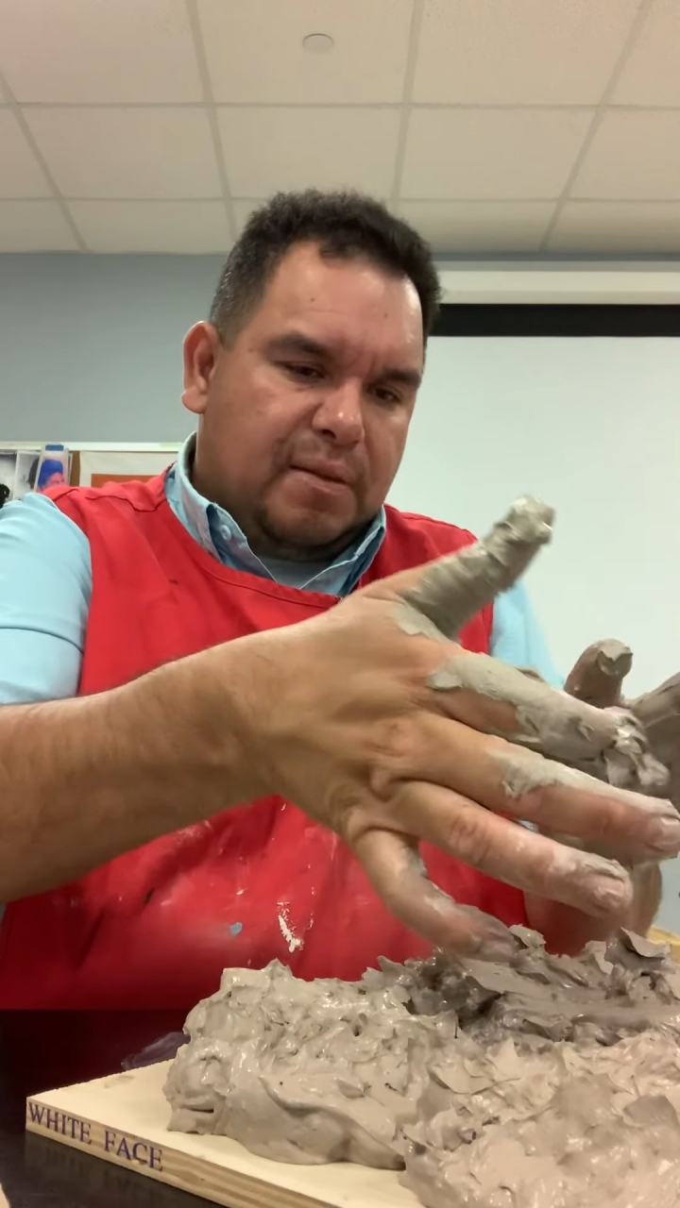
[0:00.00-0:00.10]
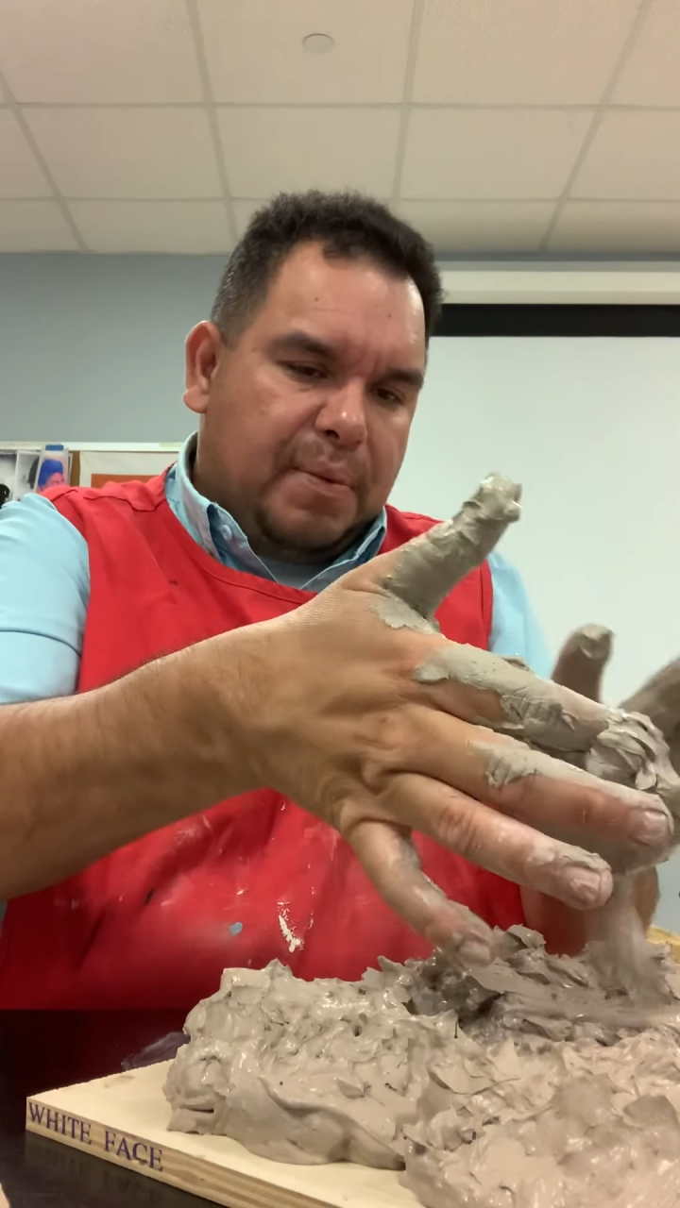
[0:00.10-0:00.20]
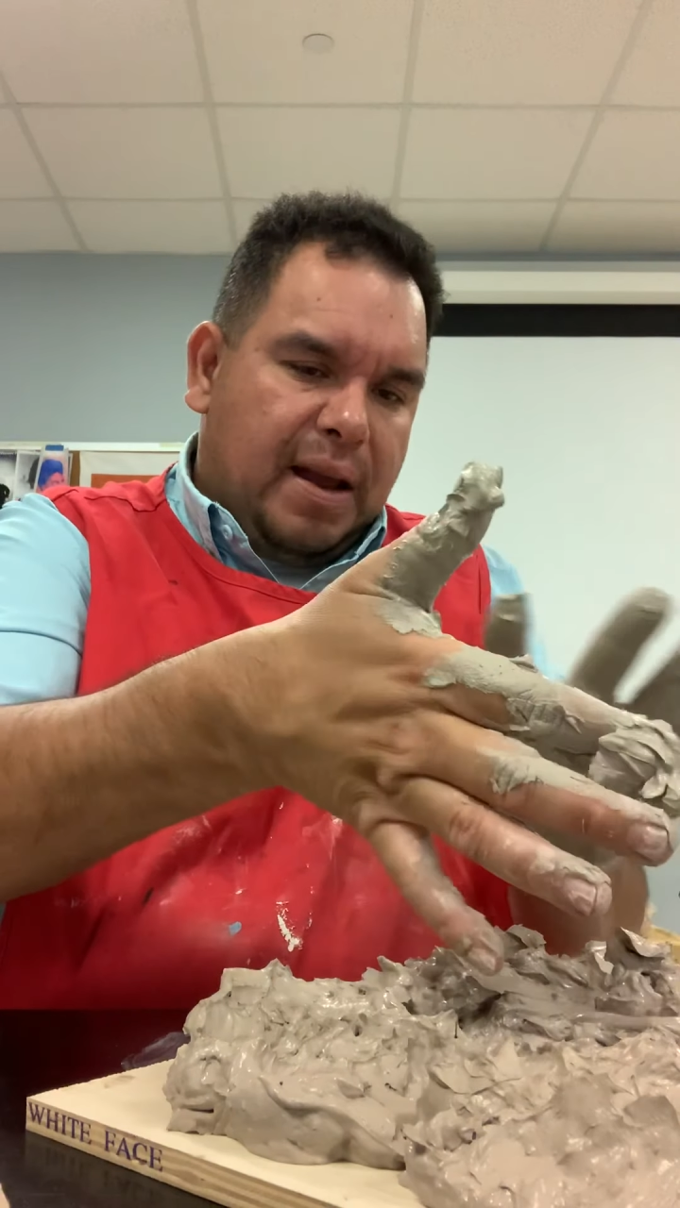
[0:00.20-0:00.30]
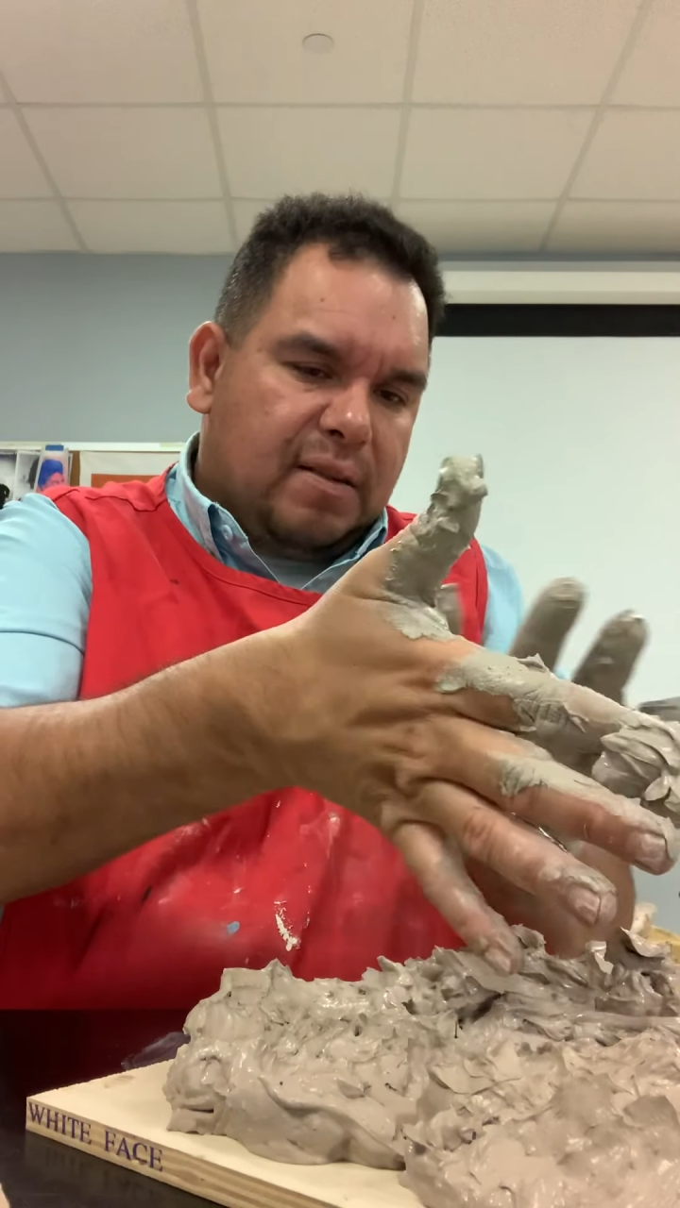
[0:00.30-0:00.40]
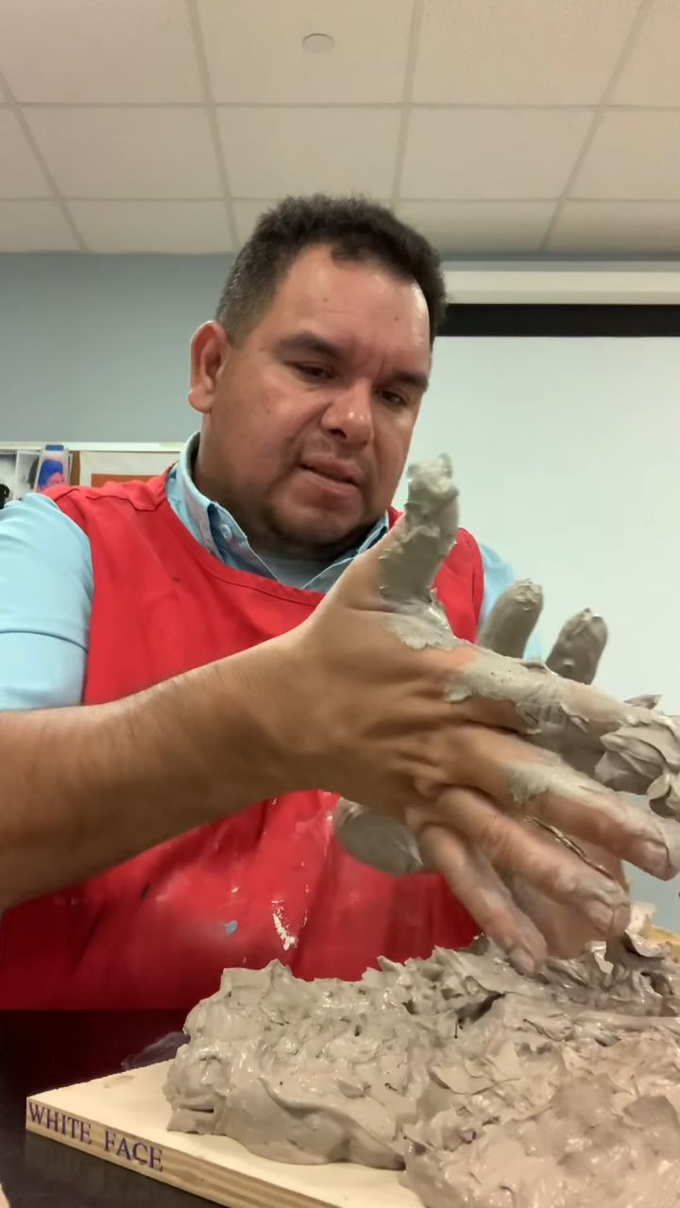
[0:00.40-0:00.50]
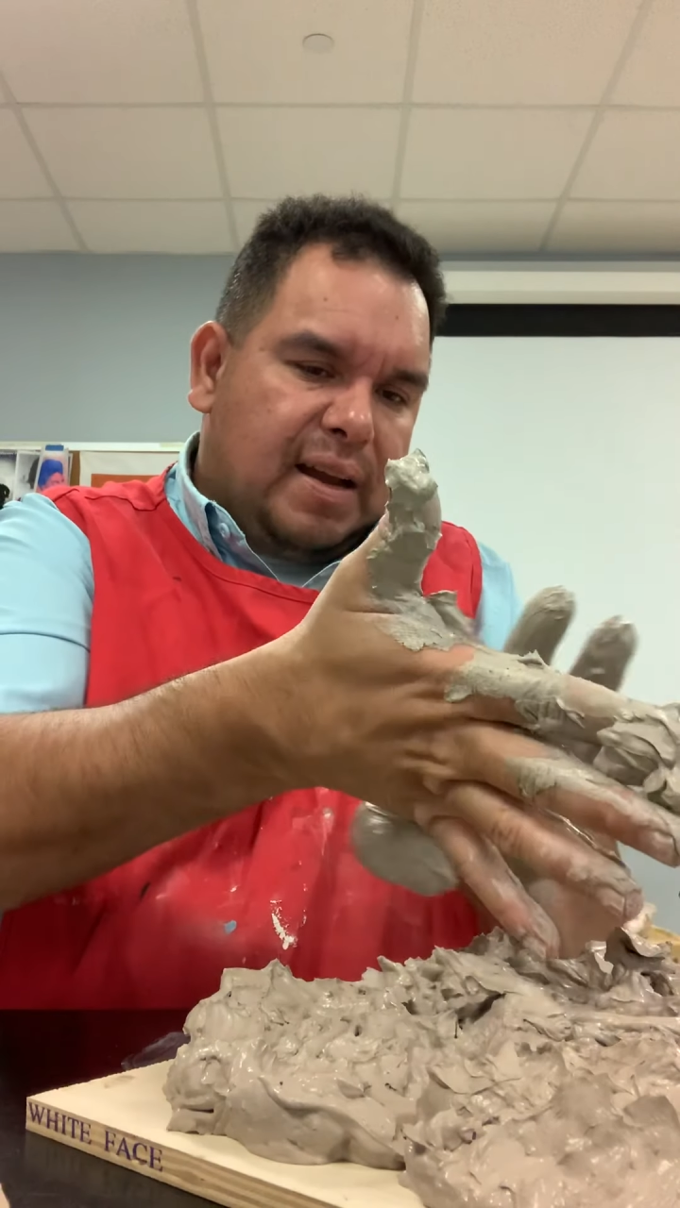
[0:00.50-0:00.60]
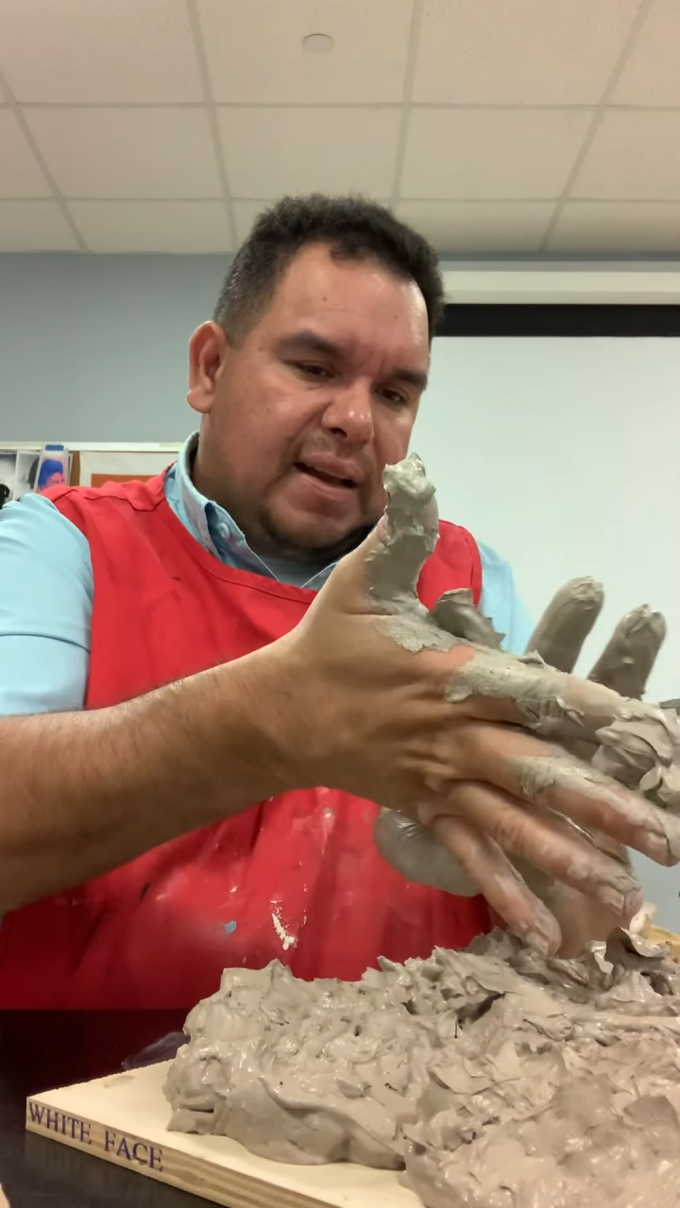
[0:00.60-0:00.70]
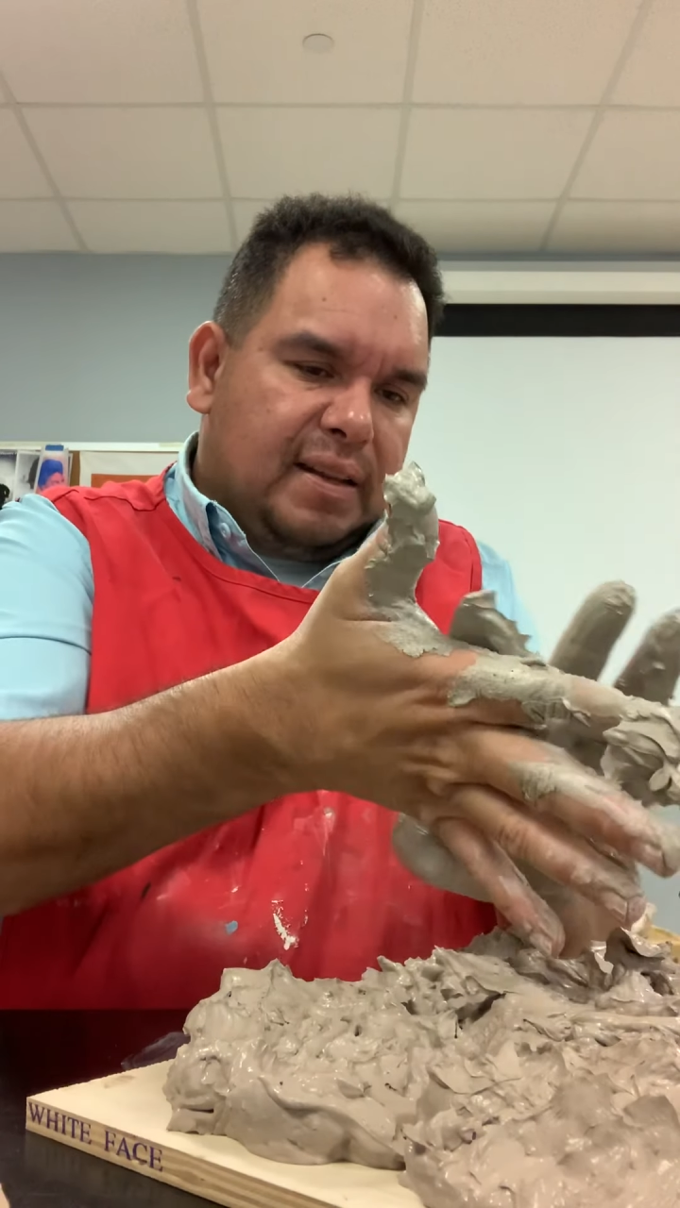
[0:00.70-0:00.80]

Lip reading: be outside,